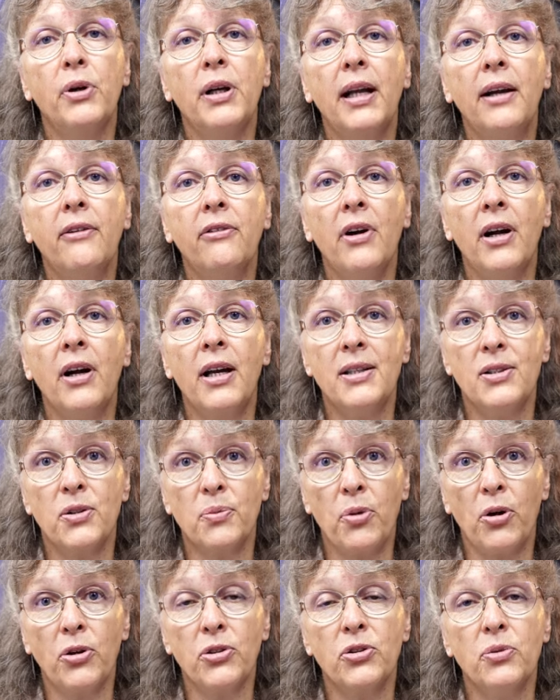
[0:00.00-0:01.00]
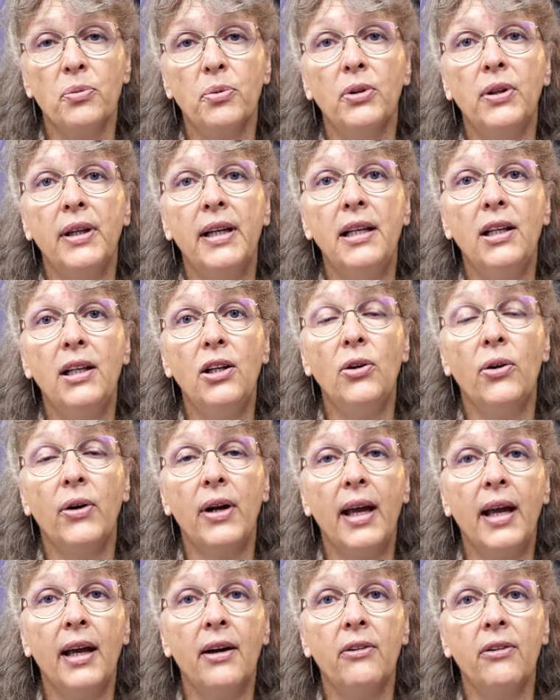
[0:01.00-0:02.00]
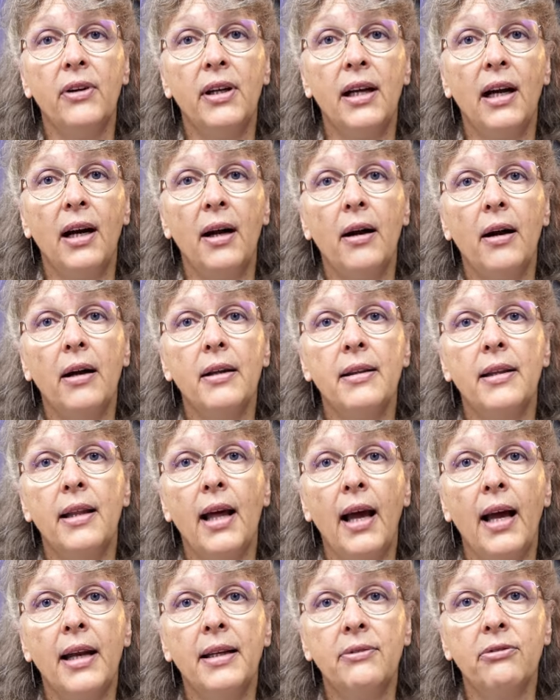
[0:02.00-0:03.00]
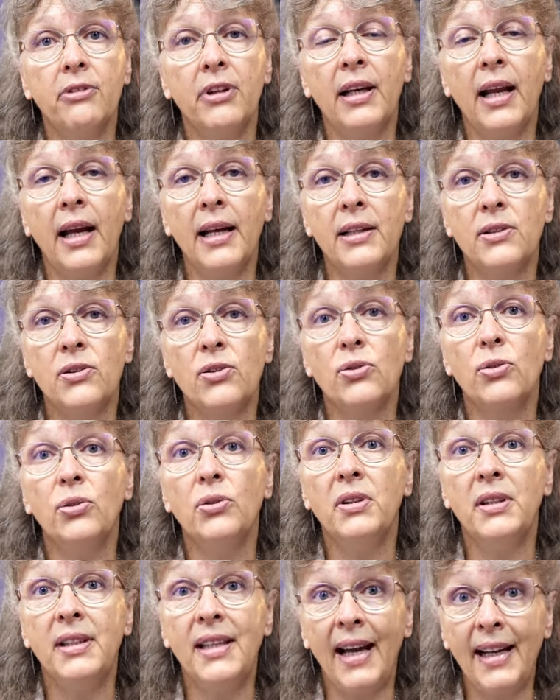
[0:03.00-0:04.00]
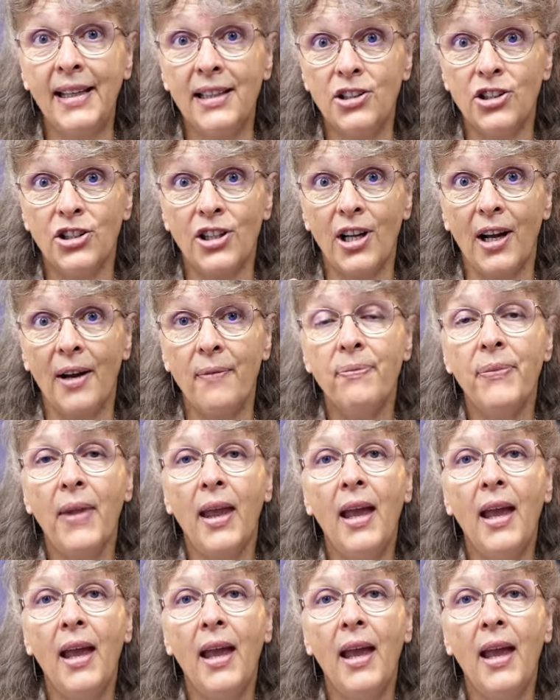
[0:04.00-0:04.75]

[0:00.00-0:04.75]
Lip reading: whatever is possible in your area that relates to nature,